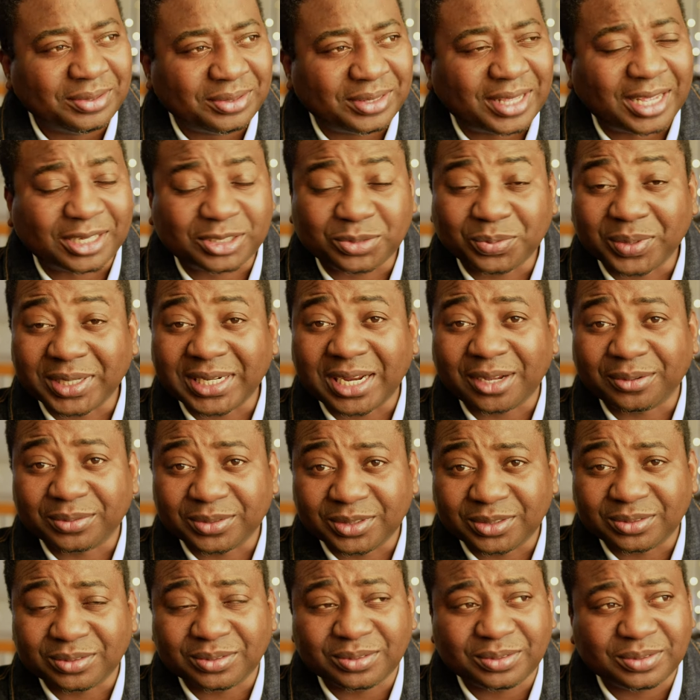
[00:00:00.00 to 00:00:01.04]
That's when I
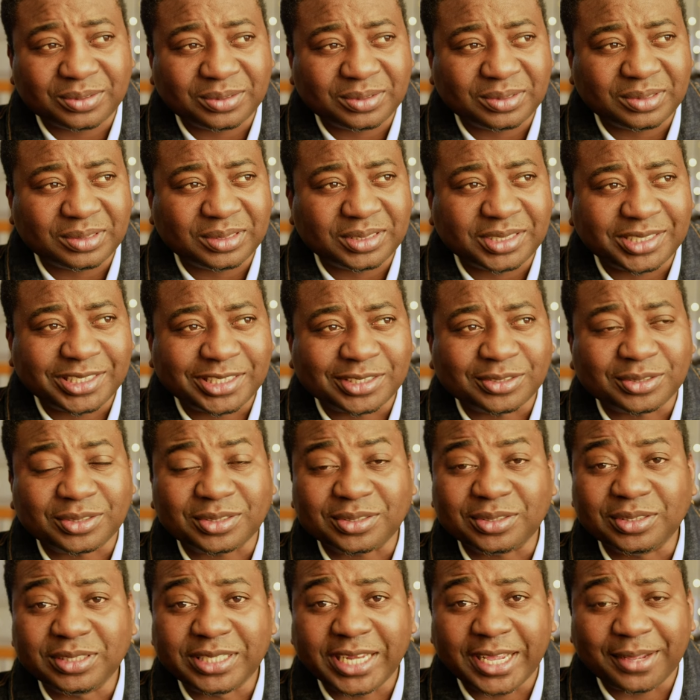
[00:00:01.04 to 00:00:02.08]
will
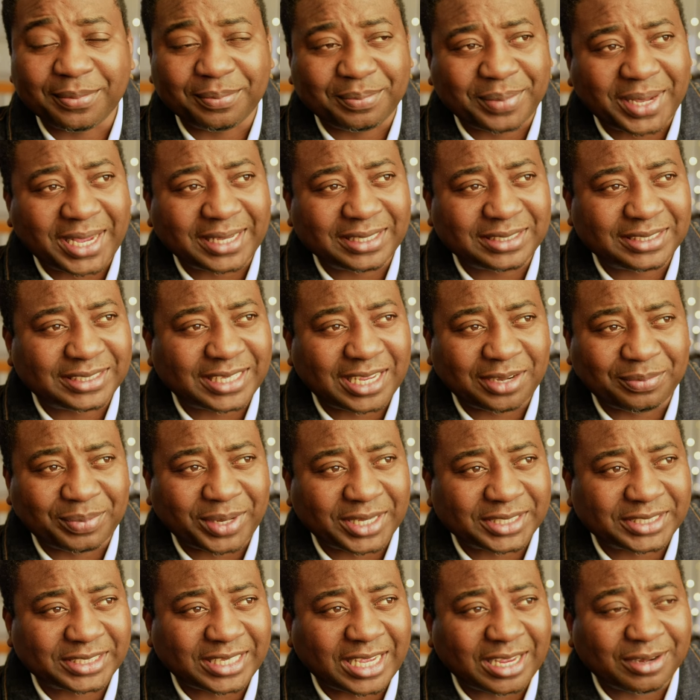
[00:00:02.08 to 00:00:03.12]
use them by side
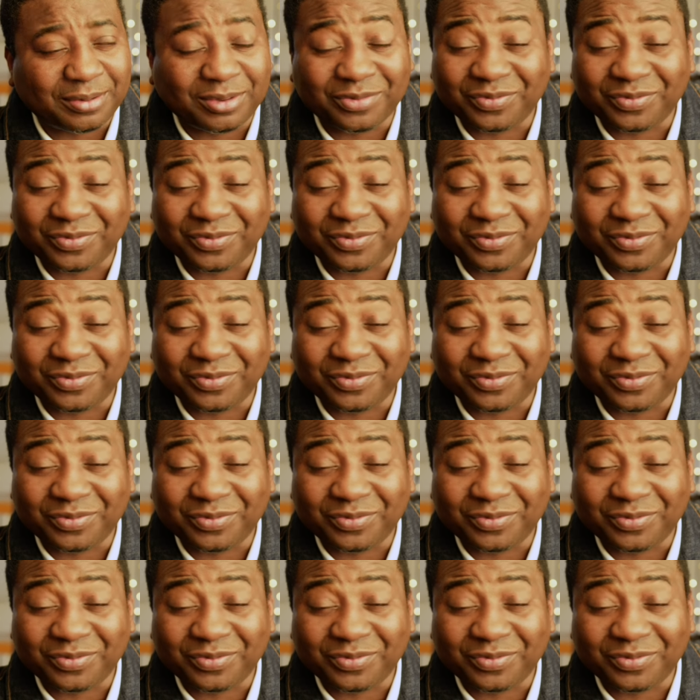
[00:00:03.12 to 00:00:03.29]
by side.